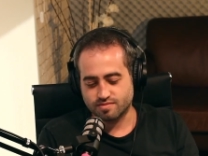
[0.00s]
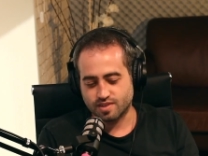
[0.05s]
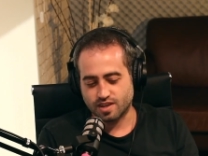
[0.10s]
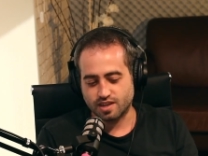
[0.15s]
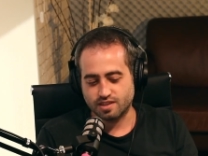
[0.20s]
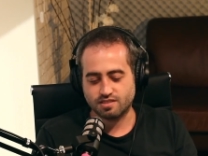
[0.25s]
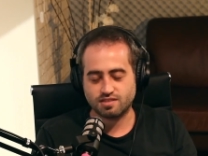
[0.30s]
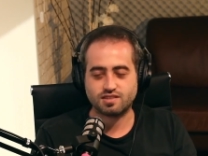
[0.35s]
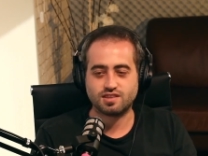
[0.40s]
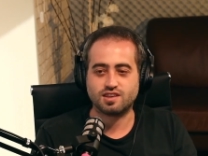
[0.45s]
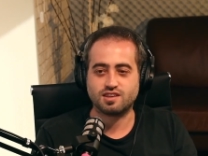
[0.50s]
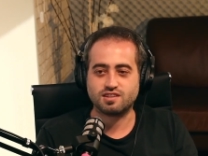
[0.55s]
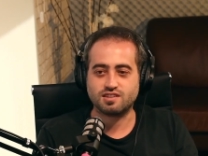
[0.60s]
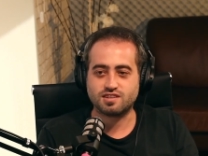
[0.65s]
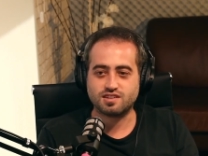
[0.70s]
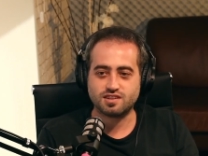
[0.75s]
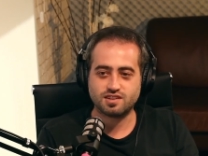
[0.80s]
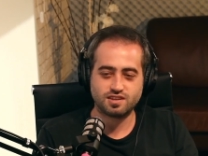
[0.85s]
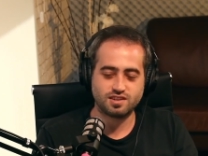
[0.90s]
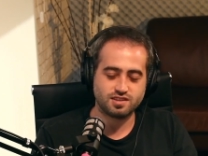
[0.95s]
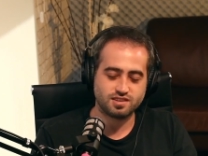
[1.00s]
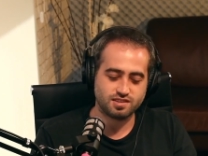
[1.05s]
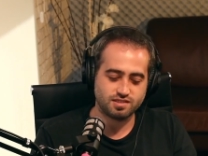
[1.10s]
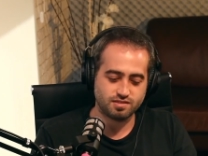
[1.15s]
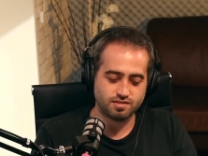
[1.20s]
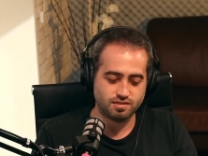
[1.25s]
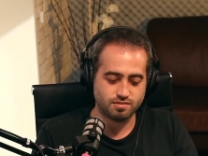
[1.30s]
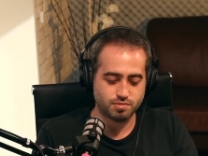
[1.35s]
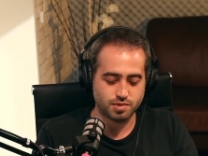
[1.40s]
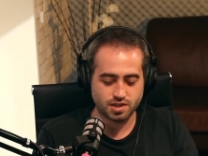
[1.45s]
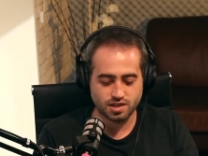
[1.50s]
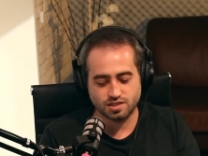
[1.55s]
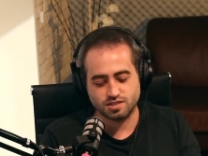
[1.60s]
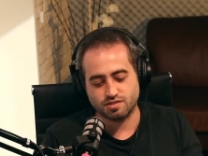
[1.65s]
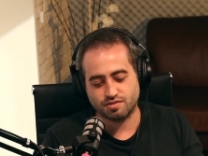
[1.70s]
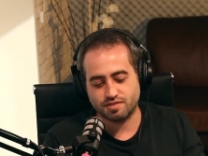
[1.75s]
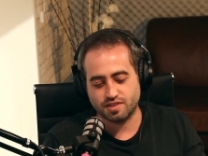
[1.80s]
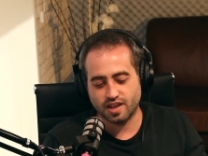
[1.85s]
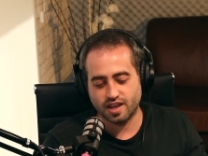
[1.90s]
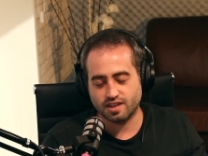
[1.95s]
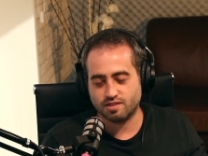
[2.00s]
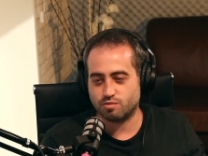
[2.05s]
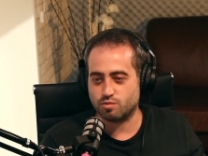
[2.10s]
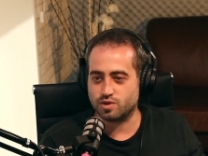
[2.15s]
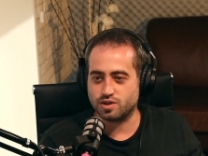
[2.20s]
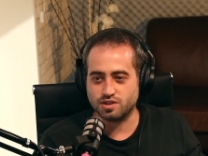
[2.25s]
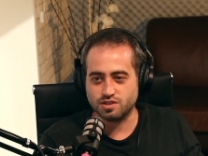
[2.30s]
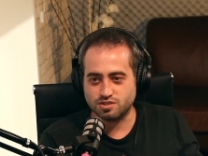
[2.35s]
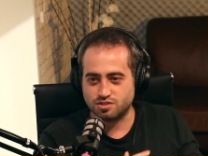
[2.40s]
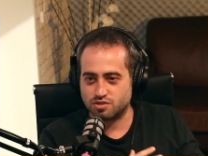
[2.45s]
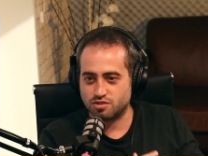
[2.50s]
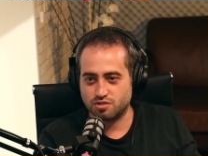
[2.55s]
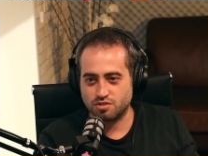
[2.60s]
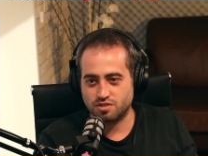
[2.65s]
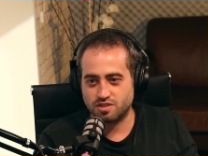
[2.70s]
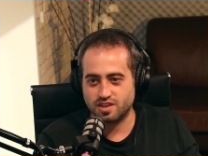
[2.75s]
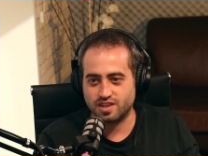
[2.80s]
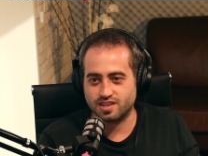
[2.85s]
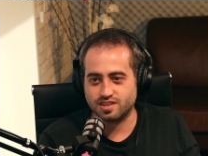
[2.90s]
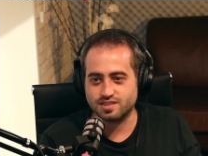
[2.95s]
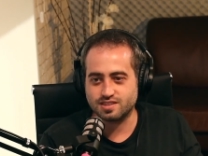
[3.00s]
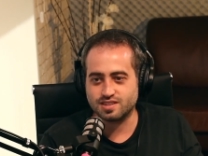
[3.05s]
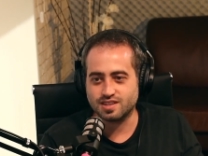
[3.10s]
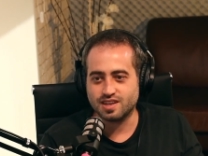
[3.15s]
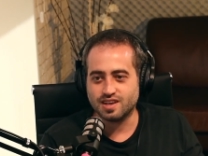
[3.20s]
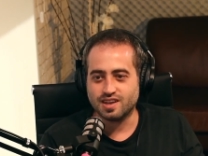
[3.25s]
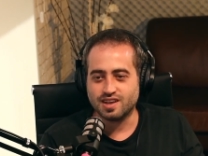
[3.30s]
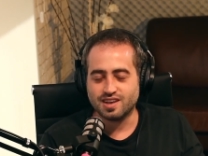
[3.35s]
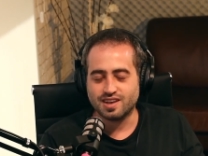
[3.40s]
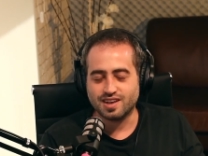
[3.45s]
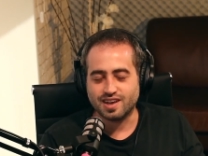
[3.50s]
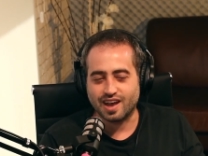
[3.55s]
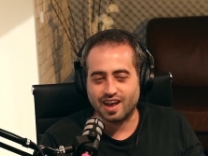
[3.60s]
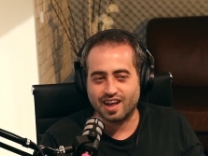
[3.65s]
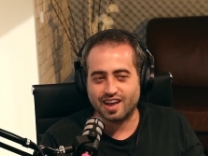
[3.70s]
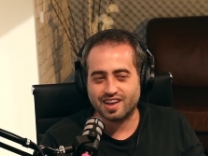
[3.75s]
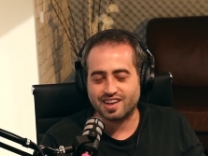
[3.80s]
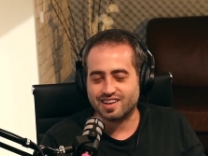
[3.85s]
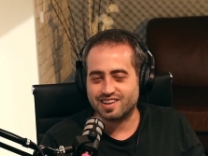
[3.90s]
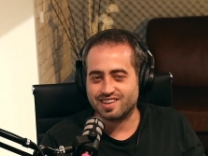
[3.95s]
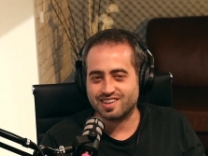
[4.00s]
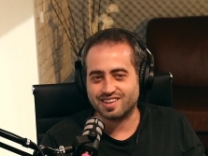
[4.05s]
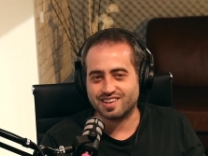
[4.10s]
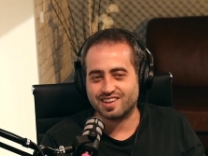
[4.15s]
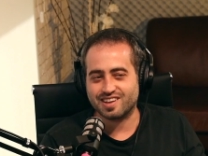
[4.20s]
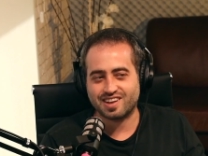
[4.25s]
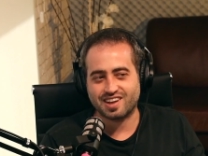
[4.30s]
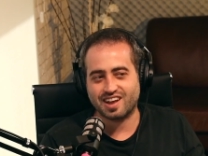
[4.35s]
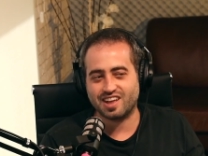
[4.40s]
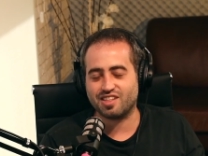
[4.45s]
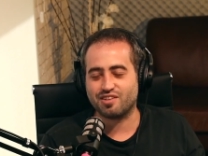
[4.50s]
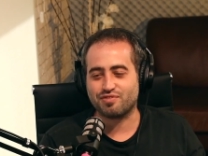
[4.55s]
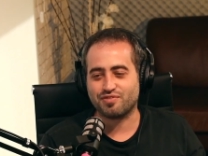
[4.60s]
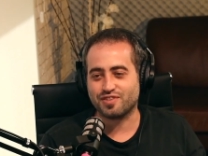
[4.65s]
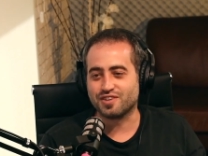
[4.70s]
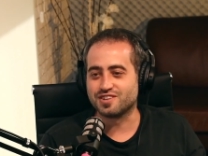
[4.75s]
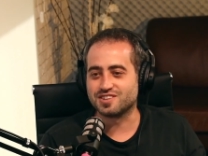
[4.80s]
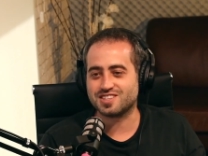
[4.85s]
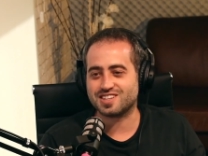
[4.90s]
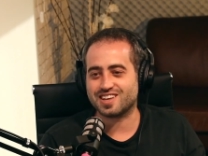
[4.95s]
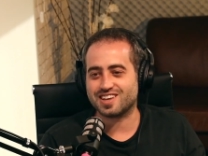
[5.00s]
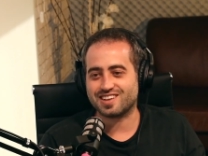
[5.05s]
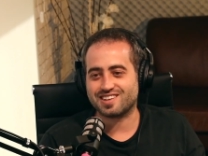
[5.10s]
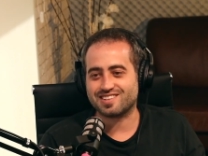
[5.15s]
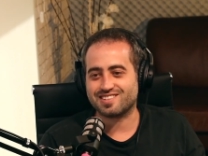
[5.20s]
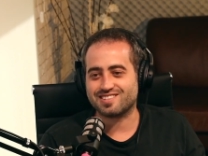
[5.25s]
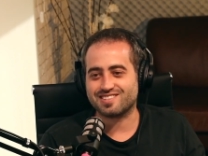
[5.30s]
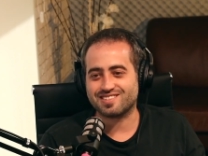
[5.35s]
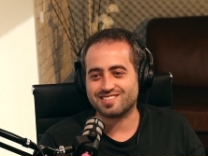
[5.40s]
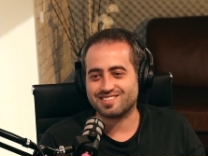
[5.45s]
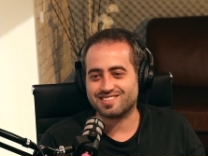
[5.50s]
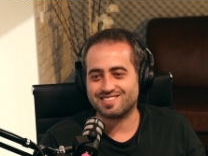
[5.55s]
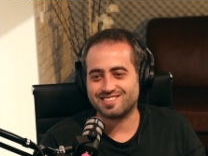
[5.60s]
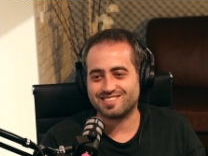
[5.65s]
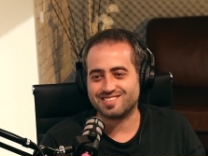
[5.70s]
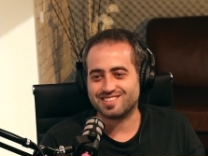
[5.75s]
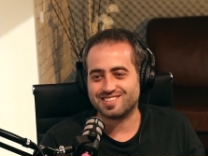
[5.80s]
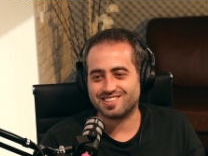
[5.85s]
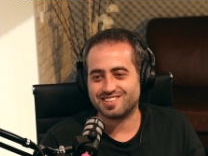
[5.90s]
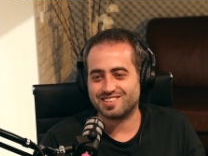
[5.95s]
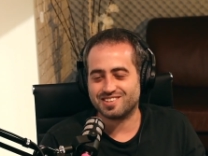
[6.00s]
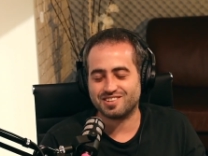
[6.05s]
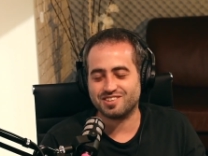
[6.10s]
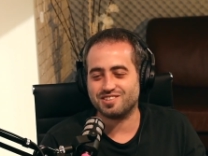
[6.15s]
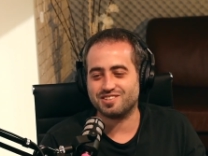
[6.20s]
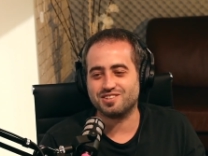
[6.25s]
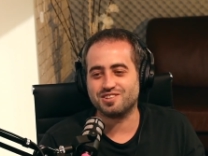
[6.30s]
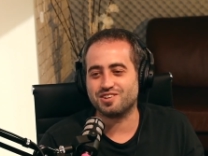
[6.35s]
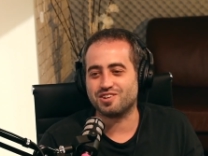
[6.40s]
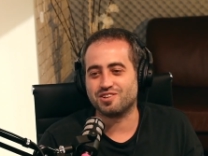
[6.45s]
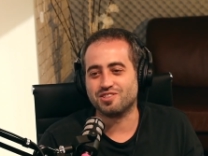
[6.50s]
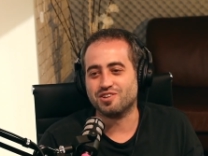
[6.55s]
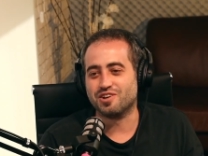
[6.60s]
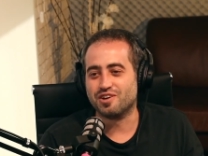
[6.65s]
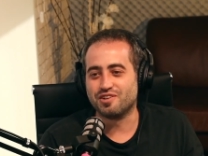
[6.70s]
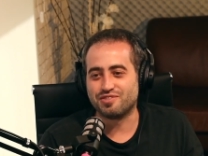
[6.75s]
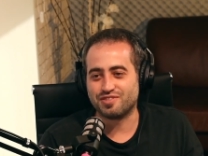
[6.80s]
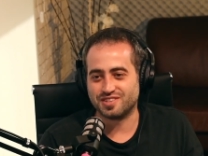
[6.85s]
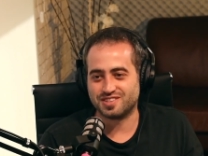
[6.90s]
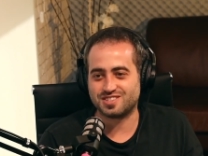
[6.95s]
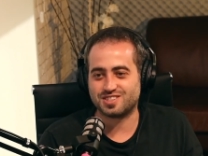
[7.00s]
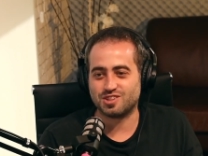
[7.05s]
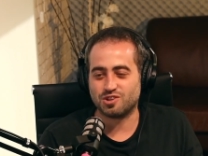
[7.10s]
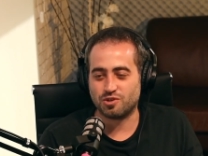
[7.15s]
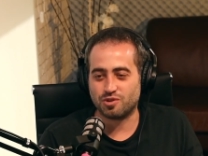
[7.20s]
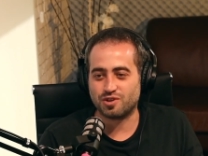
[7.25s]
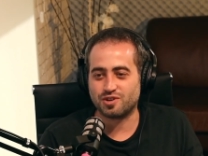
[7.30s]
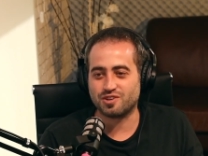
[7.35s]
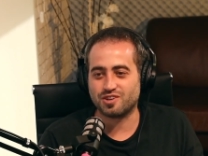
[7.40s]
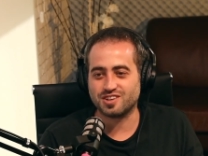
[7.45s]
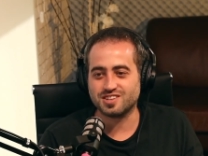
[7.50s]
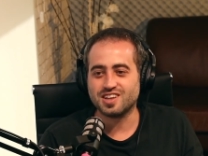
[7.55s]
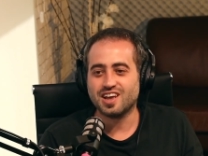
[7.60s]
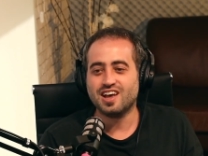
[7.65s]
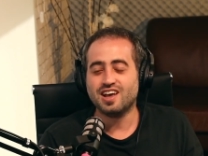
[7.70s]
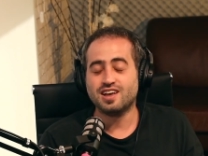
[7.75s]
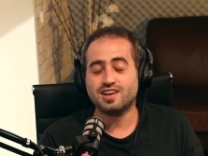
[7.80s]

I think because of that, we need to do this. It kind of feels like you don't know if it's low or not.